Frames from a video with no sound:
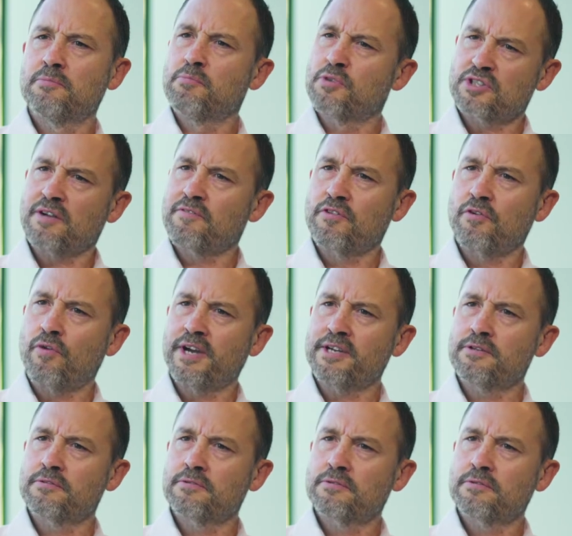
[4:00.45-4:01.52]
must have the right
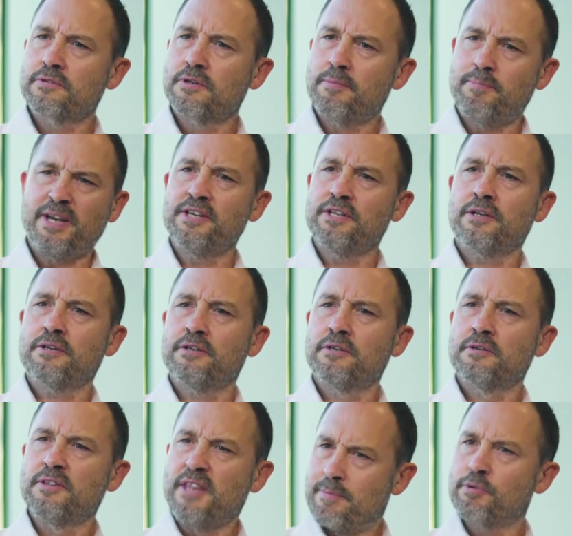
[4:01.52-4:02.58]
opinion.
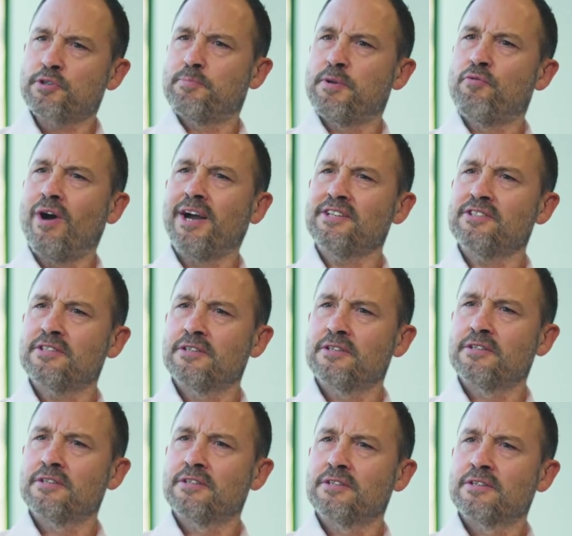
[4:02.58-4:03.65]
They must be right.
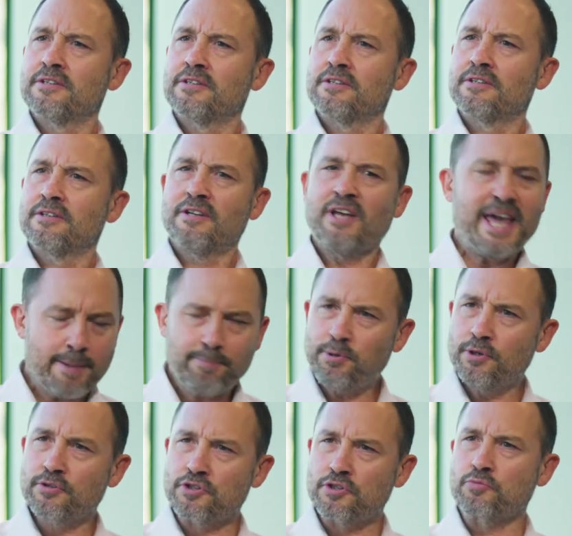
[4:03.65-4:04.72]

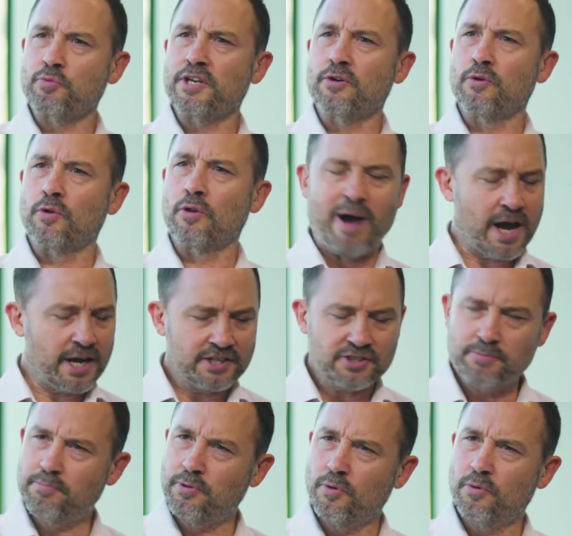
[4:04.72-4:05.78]
Hippos, as we call them, highest
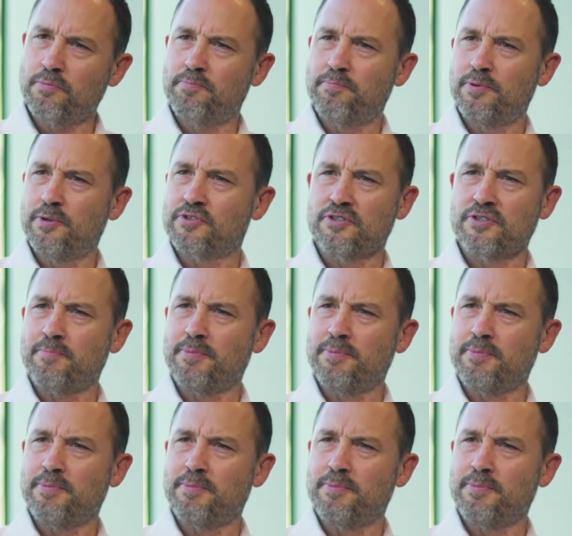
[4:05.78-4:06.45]
important person's